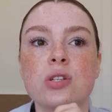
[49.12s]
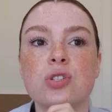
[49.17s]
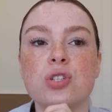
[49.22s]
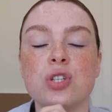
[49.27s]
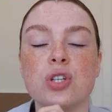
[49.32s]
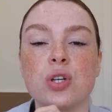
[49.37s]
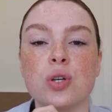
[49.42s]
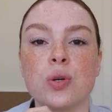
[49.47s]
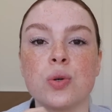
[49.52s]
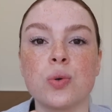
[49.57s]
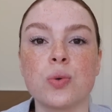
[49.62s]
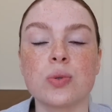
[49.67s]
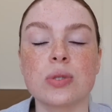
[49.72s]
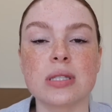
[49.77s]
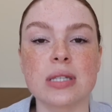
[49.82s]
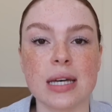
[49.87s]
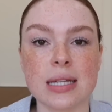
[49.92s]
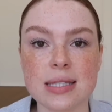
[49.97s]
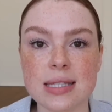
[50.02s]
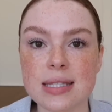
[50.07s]
to
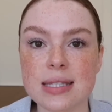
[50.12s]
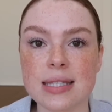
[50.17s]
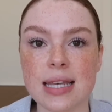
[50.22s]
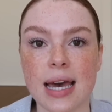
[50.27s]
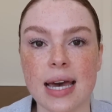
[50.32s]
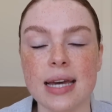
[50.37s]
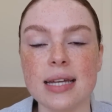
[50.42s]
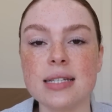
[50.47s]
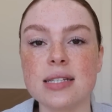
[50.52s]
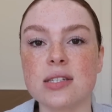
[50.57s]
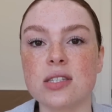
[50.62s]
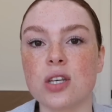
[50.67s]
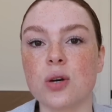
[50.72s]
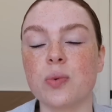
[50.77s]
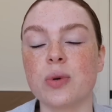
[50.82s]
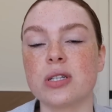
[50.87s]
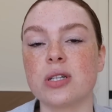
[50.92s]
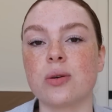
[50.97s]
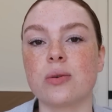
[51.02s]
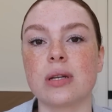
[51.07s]
sunset, so
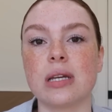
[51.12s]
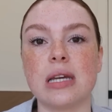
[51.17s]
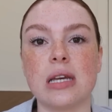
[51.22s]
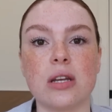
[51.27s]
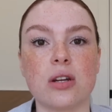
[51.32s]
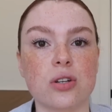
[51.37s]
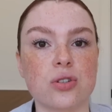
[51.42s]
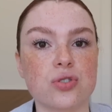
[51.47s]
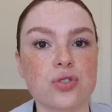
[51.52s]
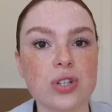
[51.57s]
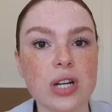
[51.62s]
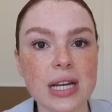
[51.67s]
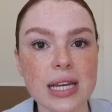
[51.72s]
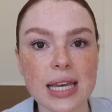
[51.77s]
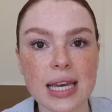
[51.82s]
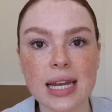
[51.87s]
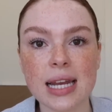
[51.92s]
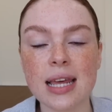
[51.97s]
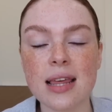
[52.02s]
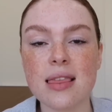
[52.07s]
we don't eat or
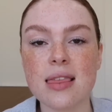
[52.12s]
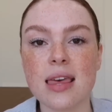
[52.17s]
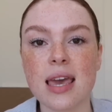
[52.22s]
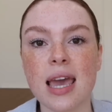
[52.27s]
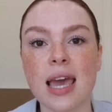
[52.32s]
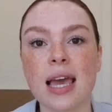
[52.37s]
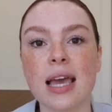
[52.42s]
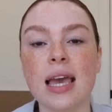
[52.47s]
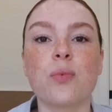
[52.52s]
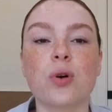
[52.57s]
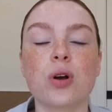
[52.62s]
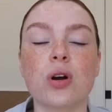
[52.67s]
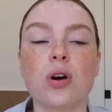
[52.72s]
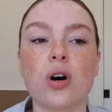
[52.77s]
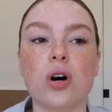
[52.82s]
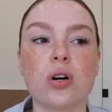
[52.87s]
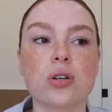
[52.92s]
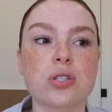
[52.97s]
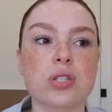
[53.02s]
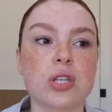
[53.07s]
drink anything. We're
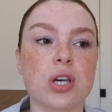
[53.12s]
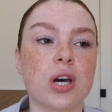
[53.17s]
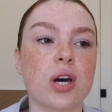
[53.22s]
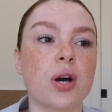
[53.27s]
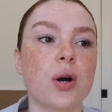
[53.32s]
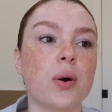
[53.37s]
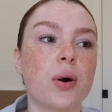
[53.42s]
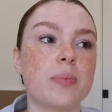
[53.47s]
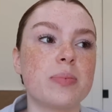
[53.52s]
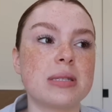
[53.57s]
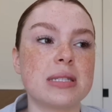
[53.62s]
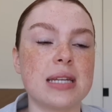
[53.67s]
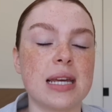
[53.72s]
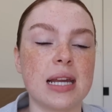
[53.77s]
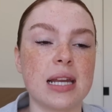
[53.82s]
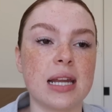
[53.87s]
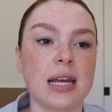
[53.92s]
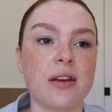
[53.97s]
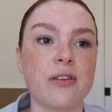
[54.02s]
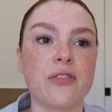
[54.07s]
also
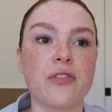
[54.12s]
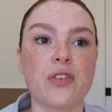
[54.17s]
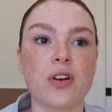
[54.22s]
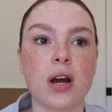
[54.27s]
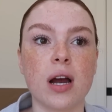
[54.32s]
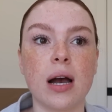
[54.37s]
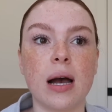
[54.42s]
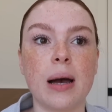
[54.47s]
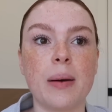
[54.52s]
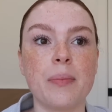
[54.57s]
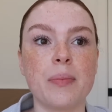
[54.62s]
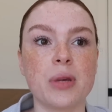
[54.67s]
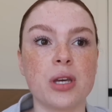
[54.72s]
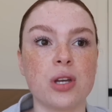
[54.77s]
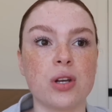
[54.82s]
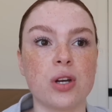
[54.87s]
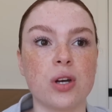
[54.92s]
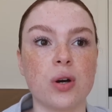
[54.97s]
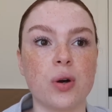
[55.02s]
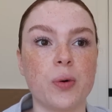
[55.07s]
abstaining from,
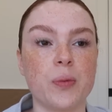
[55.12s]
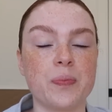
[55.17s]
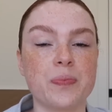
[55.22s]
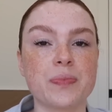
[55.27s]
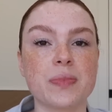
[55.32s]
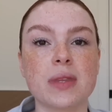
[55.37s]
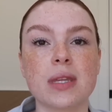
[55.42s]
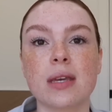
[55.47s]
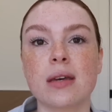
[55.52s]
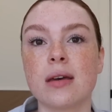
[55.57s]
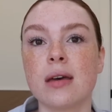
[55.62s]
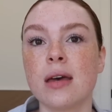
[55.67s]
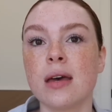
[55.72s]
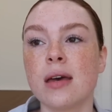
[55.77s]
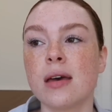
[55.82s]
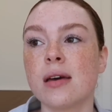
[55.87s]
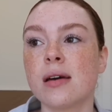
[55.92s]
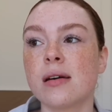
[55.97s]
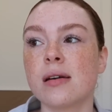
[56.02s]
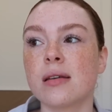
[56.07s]
you know,
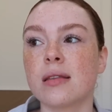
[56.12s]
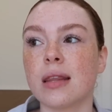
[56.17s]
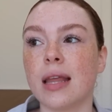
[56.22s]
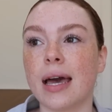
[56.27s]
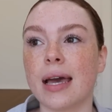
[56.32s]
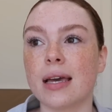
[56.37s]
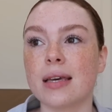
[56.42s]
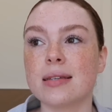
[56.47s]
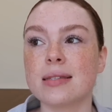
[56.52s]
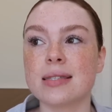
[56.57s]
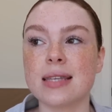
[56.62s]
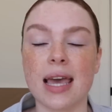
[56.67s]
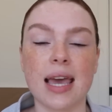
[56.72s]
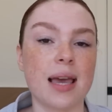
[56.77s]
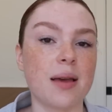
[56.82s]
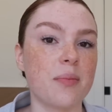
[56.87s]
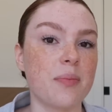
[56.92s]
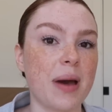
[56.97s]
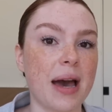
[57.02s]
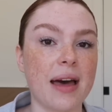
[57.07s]
like
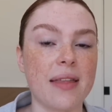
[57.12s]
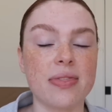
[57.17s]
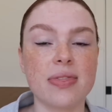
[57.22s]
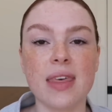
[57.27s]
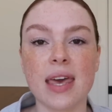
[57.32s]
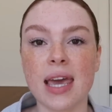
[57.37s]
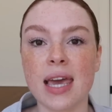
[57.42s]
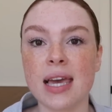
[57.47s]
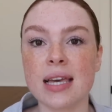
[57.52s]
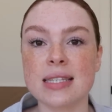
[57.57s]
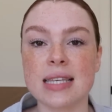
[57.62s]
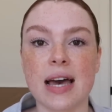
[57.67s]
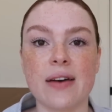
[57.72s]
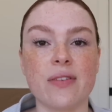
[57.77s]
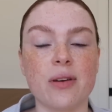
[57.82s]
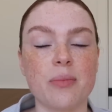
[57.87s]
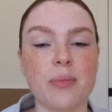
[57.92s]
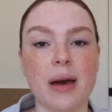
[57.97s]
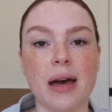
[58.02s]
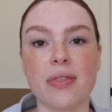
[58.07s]
saying bad things,
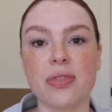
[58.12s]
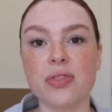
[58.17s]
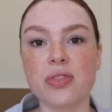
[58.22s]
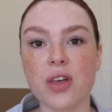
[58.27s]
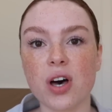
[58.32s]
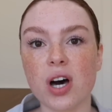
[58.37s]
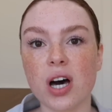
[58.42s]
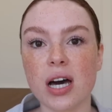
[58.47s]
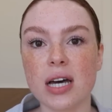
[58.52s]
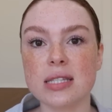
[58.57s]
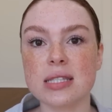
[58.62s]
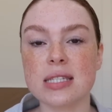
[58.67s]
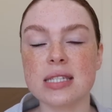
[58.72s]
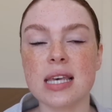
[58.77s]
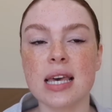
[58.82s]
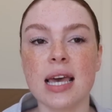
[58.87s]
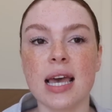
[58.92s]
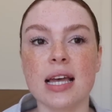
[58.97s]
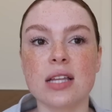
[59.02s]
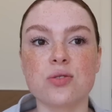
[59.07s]
having bad thoughts.
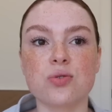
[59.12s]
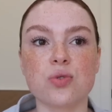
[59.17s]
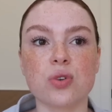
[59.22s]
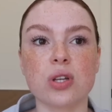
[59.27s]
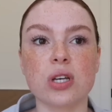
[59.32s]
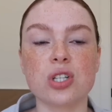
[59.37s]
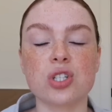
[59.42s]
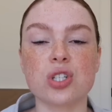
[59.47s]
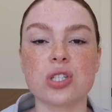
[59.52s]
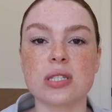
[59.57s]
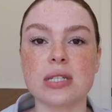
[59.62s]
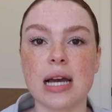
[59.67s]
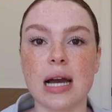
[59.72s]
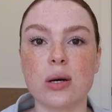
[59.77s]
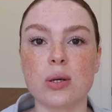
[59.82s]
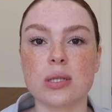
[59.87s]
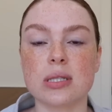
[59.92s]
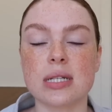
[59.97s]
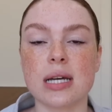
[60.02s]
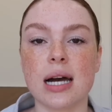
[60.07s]
It's really just
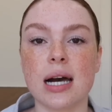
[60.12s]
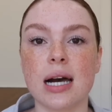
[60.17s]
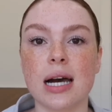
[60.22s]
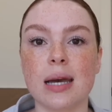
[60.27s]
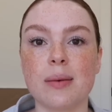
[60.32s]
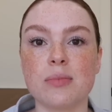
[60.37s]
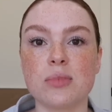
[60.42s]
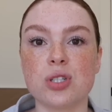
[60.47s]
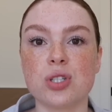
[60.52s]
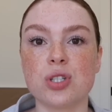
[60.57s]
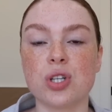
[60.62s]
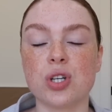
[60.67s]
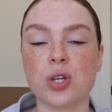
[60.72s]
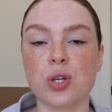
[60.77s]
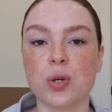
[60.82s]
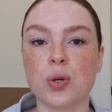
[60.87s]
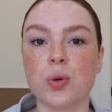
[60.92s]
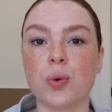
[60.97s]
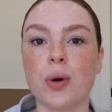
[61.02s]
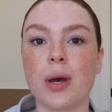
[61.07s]
our time
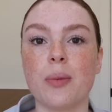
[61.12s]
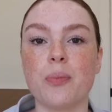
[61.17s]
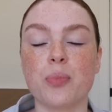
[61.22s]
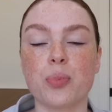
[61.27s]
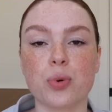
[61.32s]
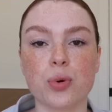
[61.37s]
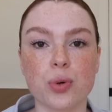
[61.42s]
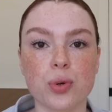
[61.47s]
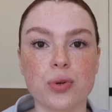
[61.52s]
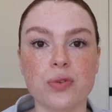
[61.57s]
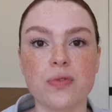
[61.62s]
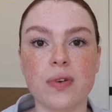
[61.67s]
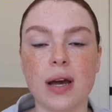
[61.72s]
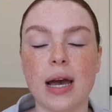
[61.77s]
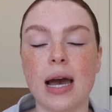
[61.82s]
to improve